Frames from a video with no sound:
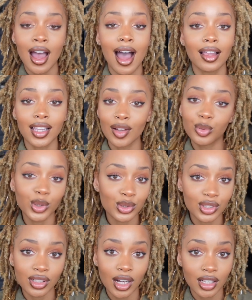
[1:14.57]
I love
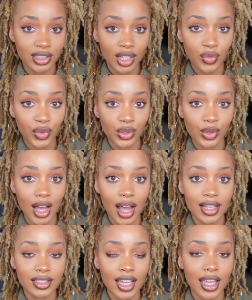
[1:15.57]
producing content for you
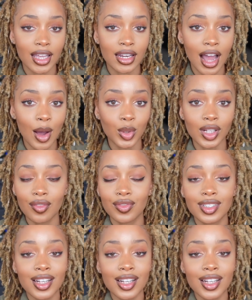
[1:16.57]
guys, and I would love